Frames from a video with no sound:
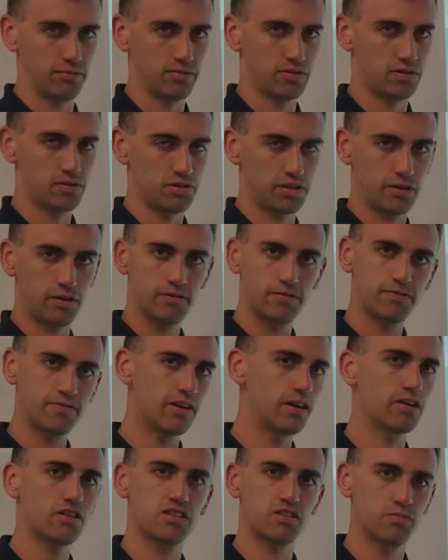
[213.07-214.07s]
So they're
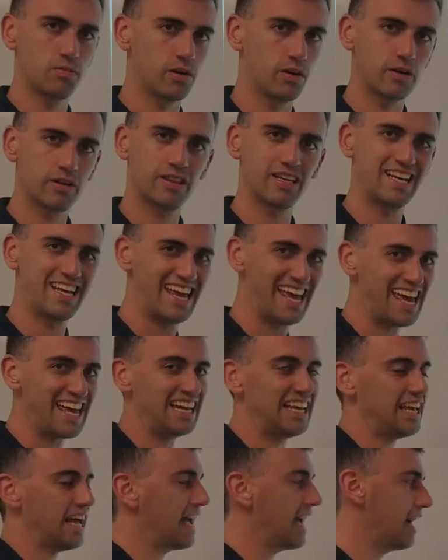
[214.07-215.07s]
far smaller than
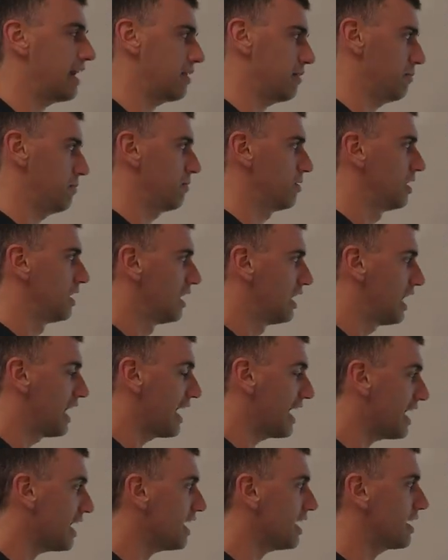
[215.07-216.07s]
any atom,
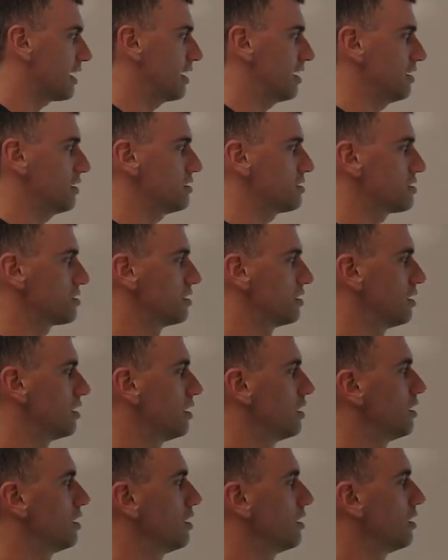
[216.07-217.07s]
and
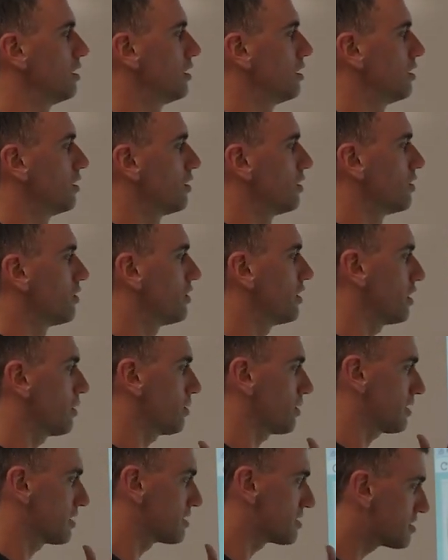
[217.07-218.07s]
they were
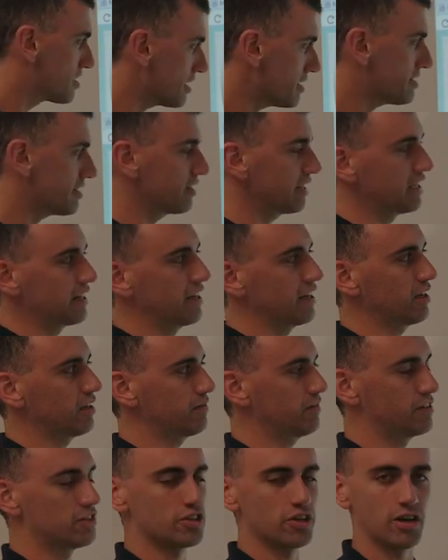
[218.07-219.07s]
consistently
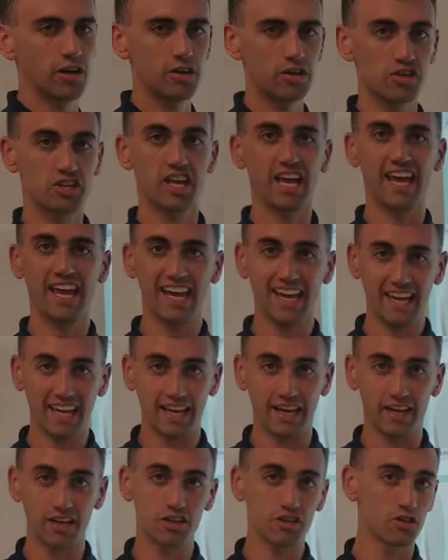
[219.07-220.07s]
negatively charged,
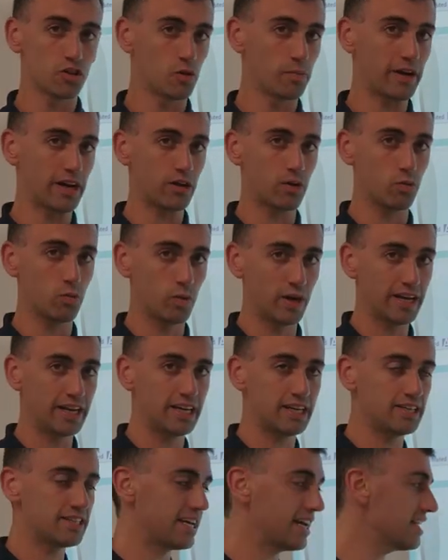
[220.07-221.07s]
and no matter what
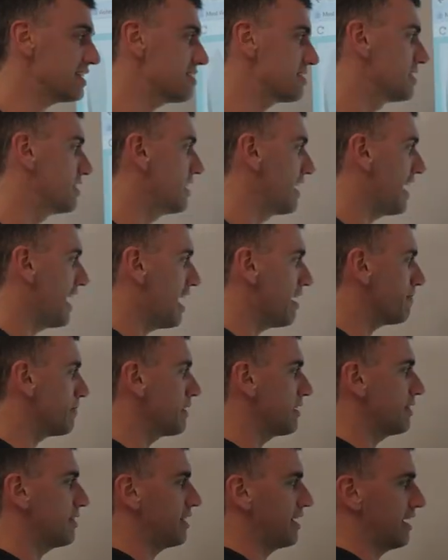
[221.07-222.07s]
he tested,
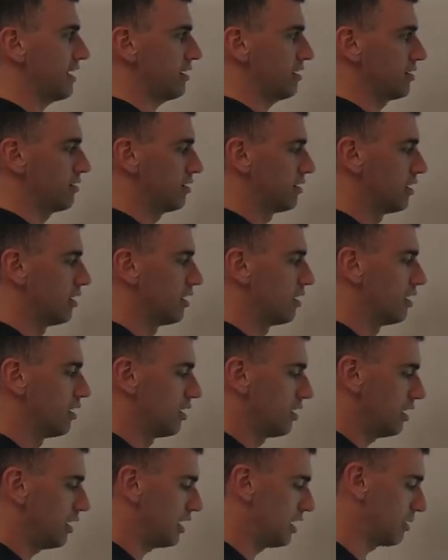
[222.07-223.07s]
everything,
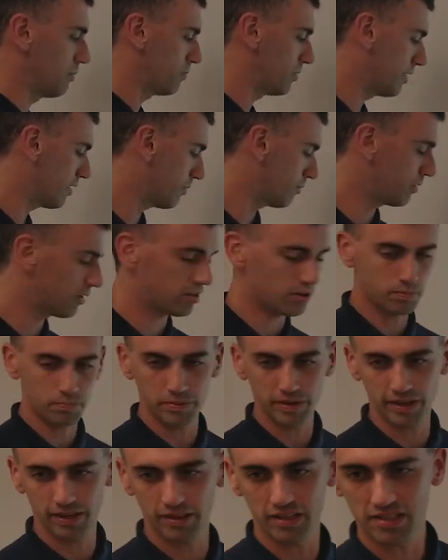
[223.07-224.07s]
whether it
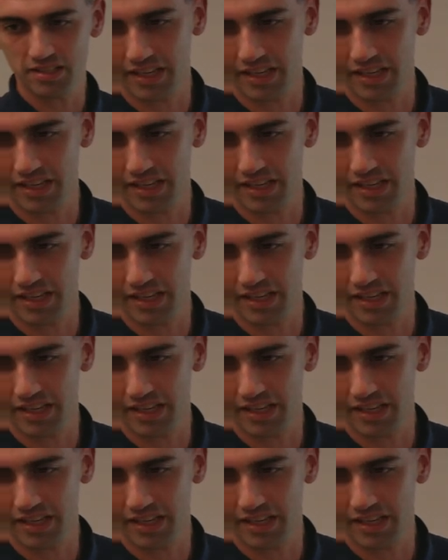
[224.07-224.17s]
be, in this